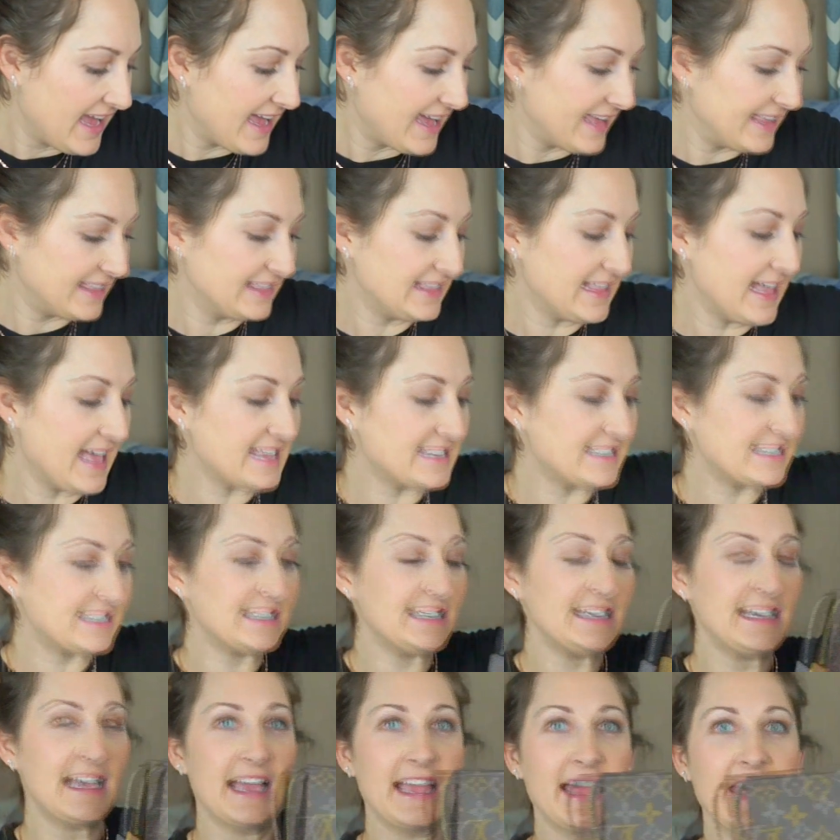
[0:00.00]
And
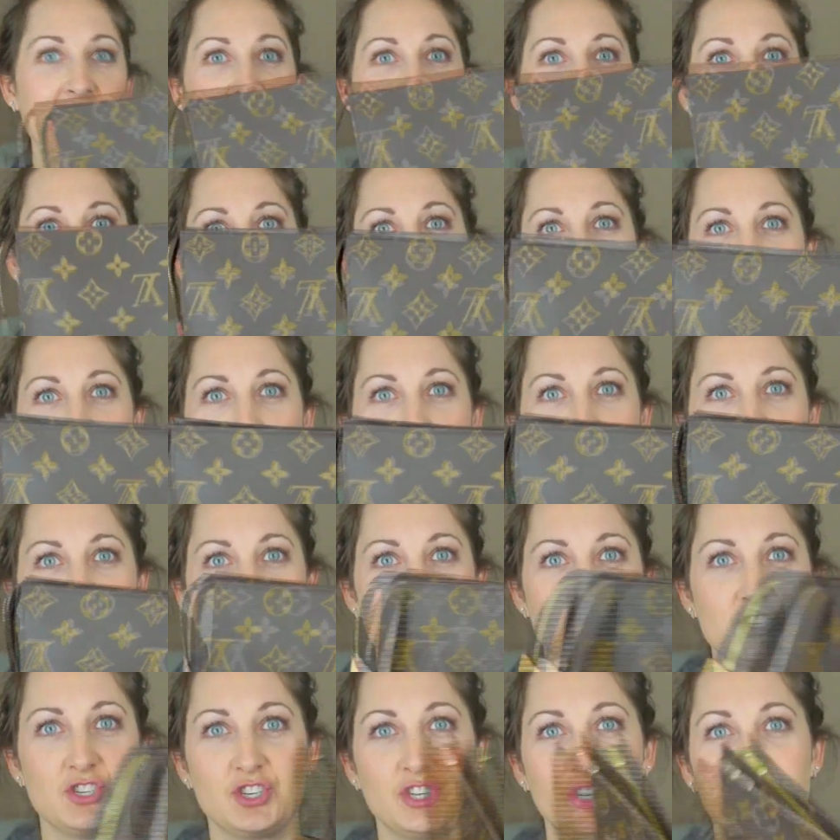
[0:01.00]
lastly, I have my
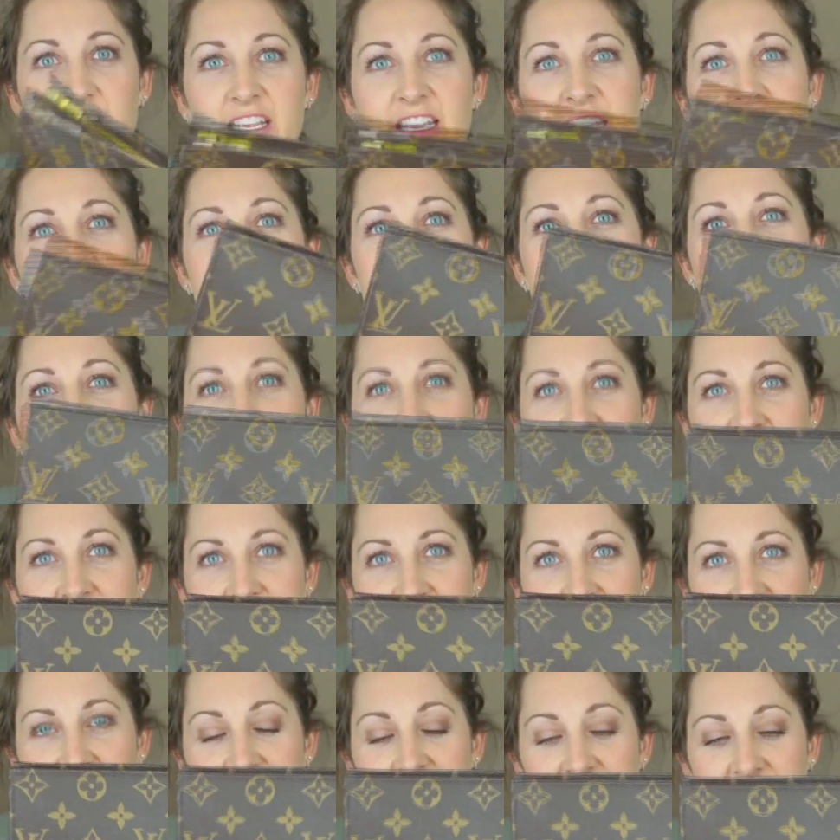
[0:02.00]
Toiletry
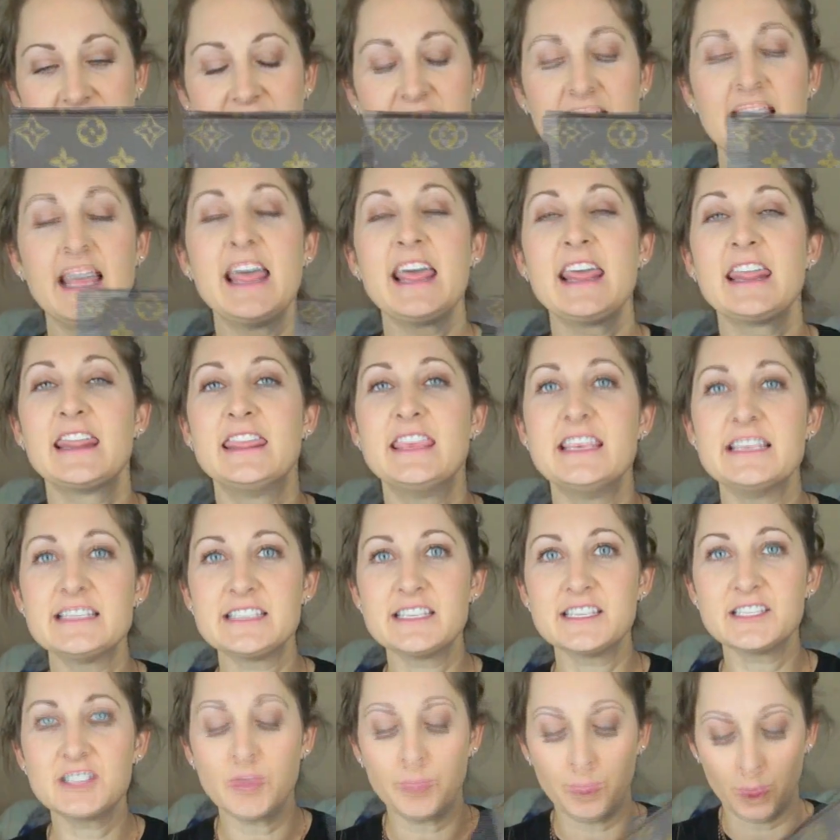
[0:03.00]
19.
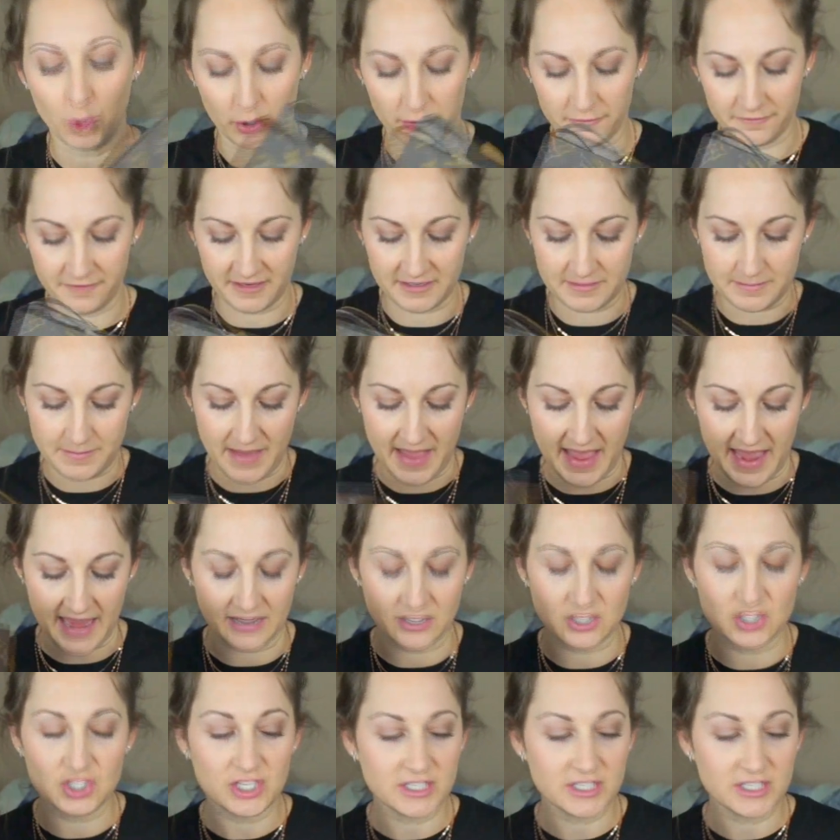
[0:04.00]
This is a perfect bag.